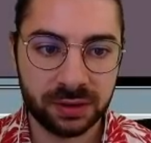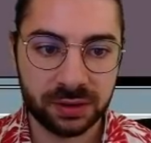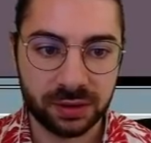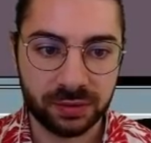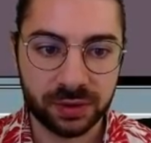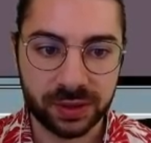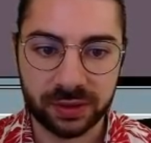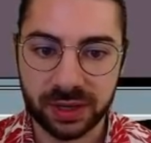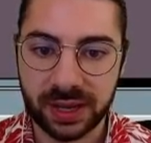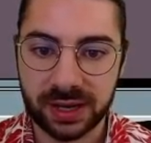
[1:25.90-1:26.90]
you know, what are we
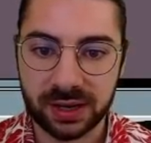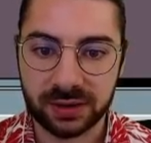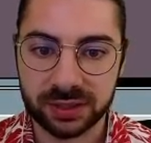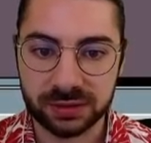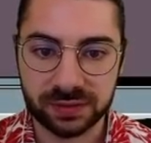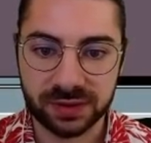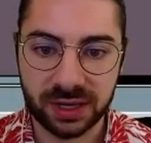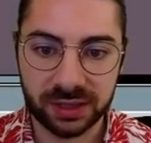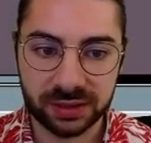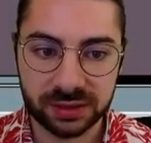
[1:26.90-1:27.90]
looking at here in terms of
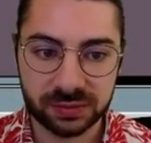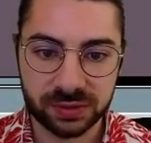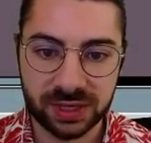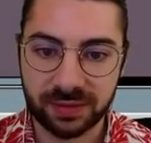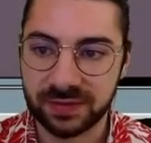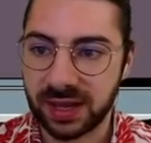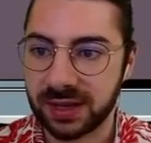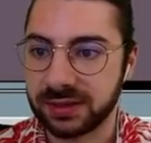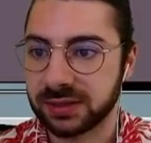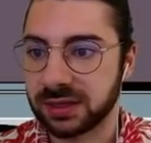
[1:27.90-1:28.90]
colors? What time of day
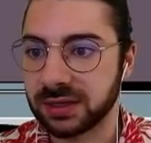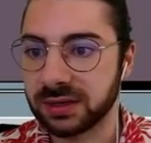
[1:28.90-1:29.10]
is it?